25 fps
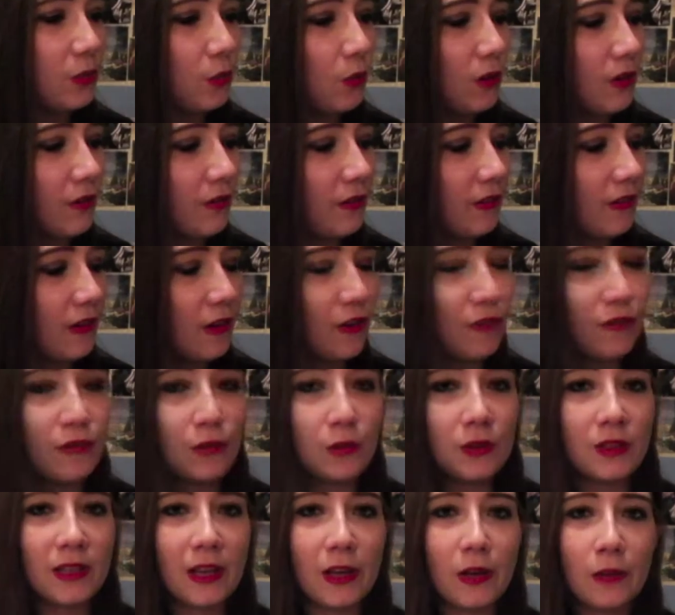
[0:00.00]
one of the very few
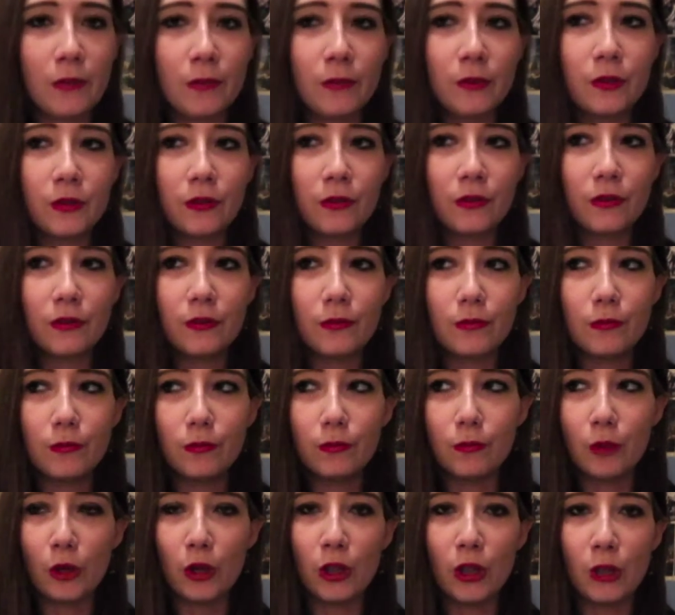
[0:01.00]
scented
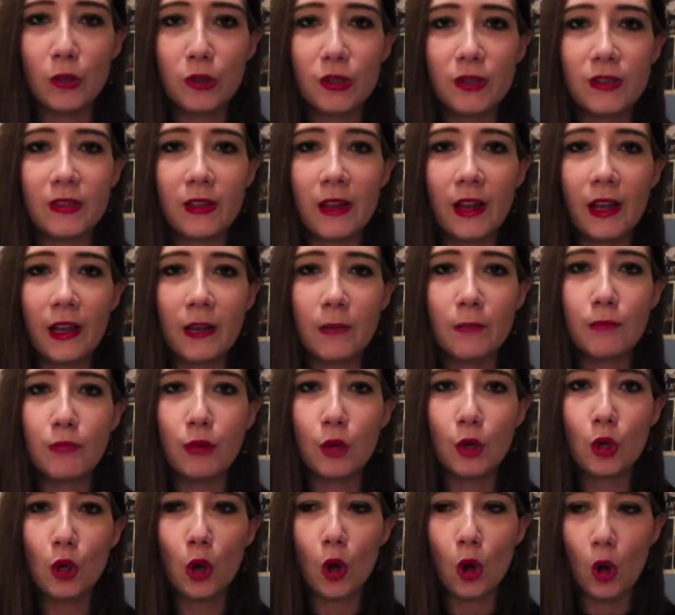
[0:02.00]
body lotions that I can
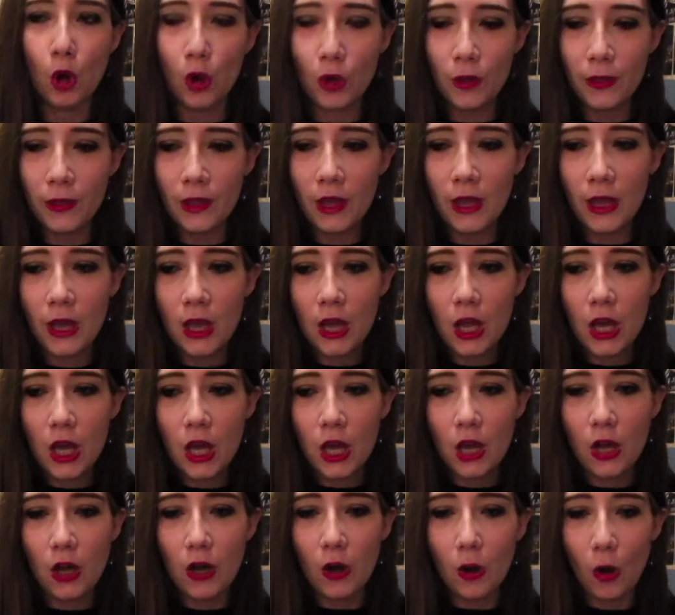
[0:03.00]
put on
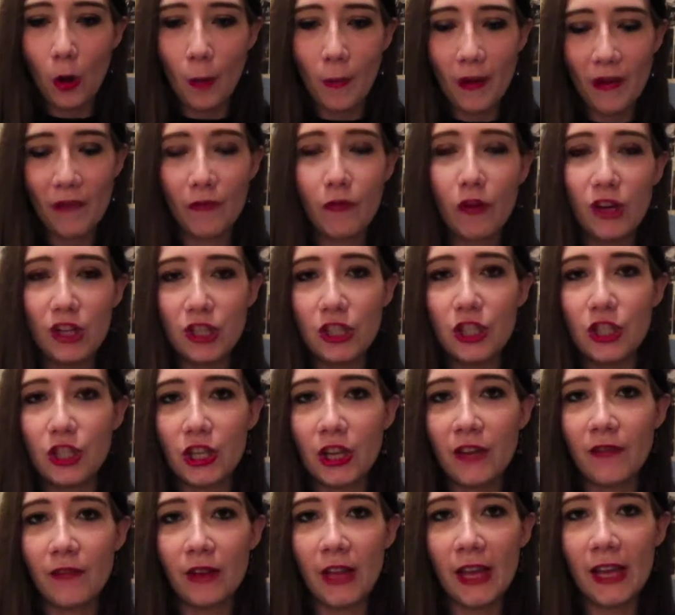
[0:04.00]
on my freshly
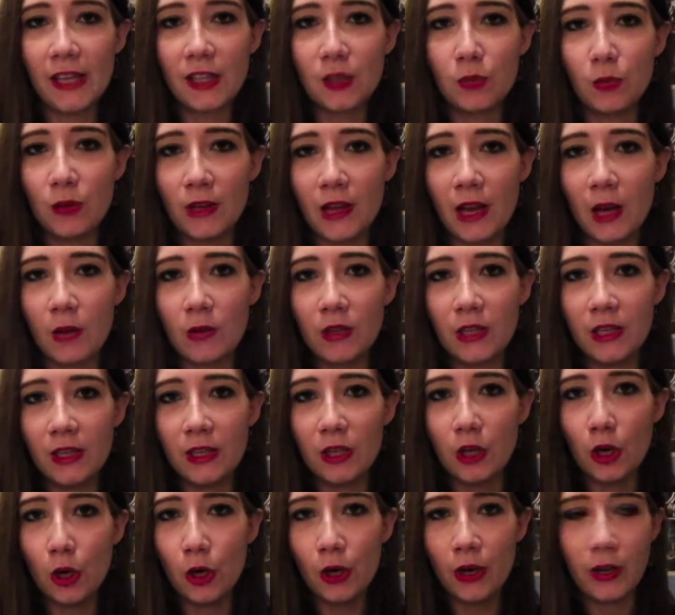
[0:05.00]
shaved legs without it
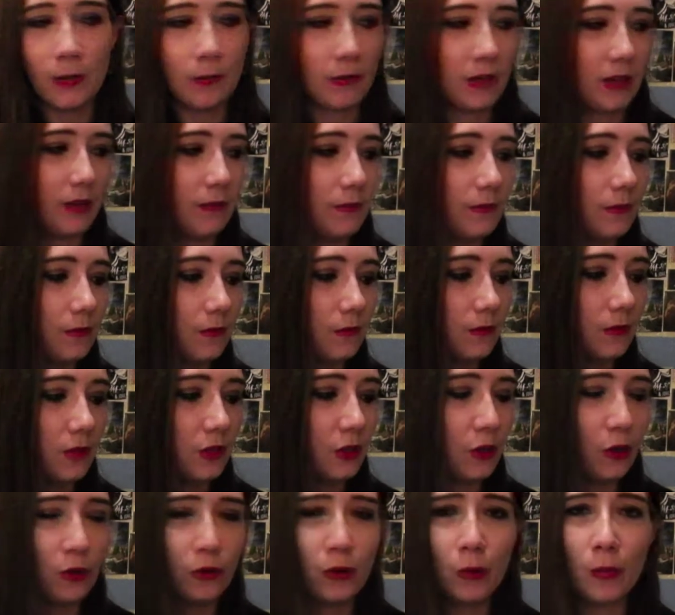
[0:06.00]
hurting me. You
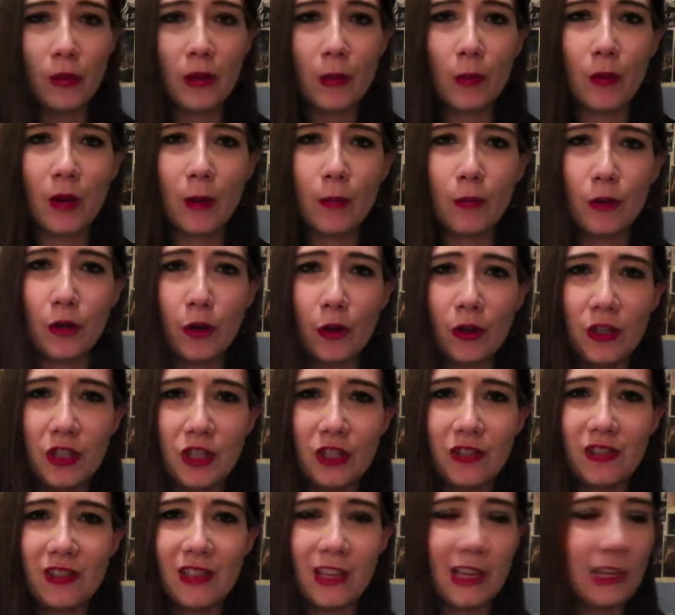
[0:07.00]
know, normally when I put on
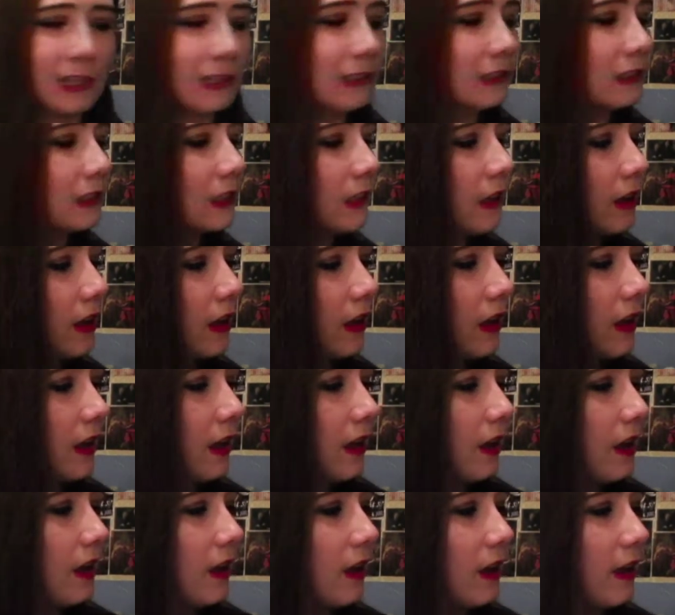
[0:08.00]
just things
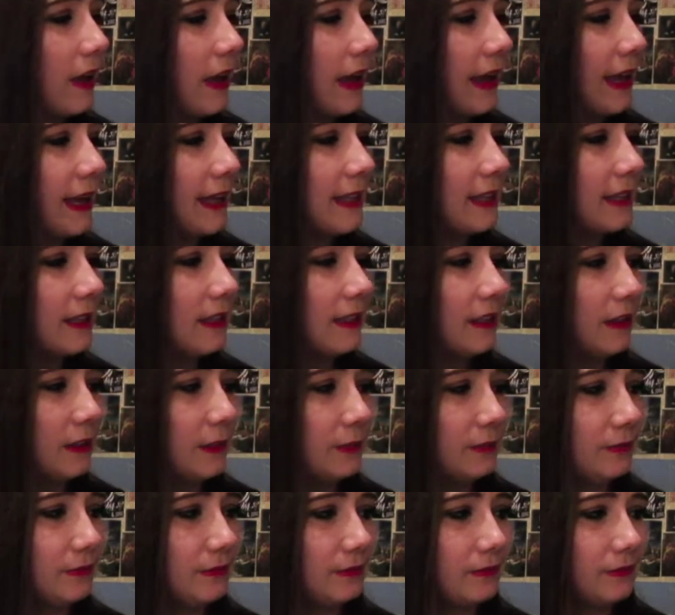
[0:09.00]
and,
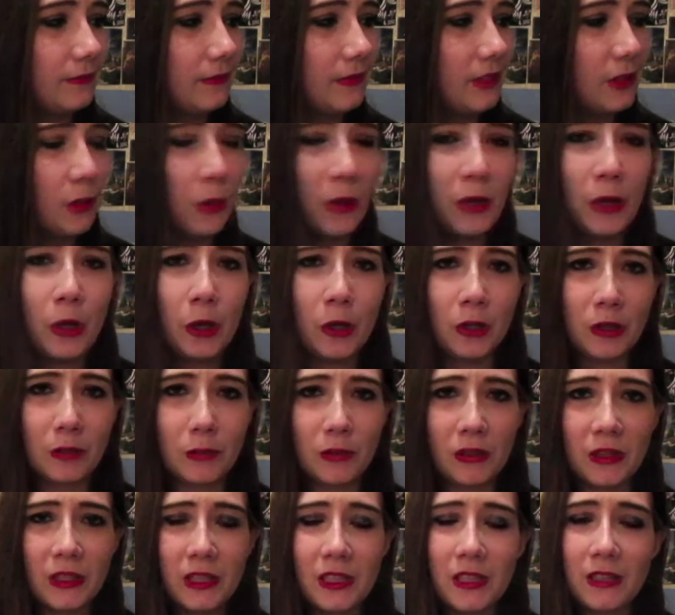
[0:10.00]
um, you know, it hurts,
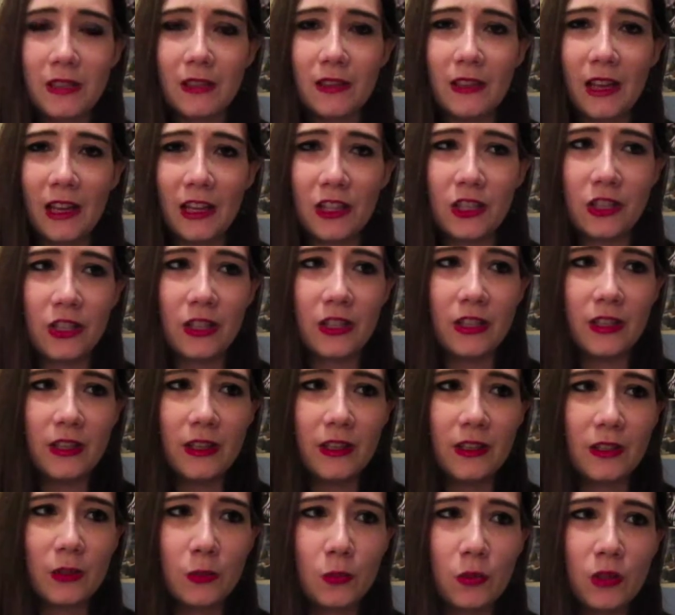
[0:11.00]
but this actually
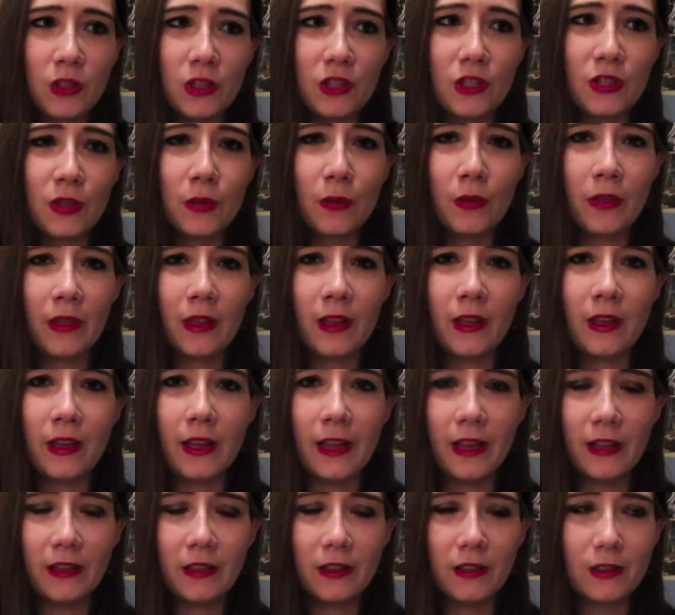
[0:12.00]
is really soothing
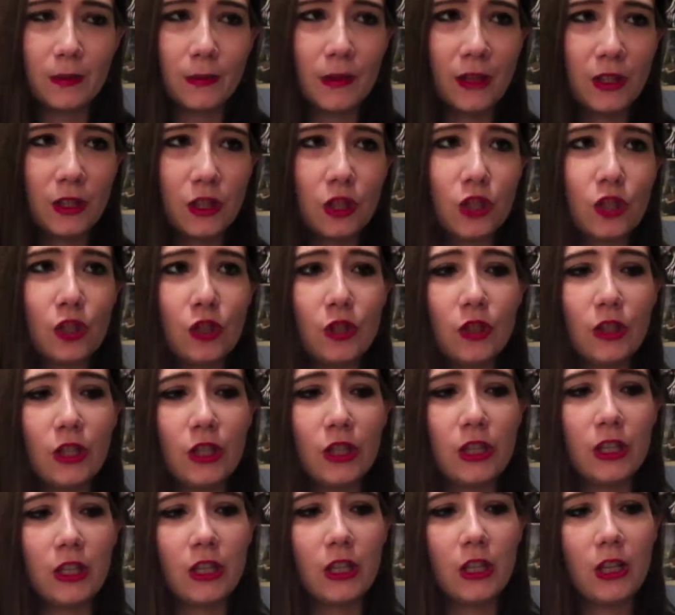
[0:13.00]
and it smells
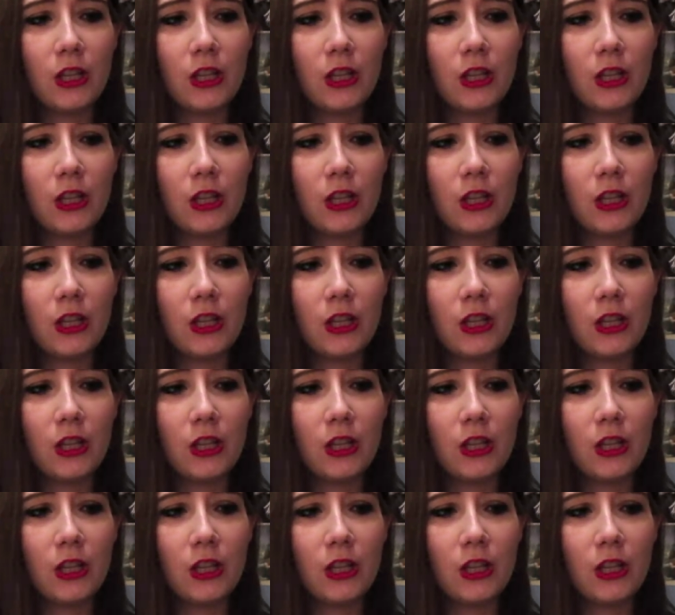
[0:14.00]
good.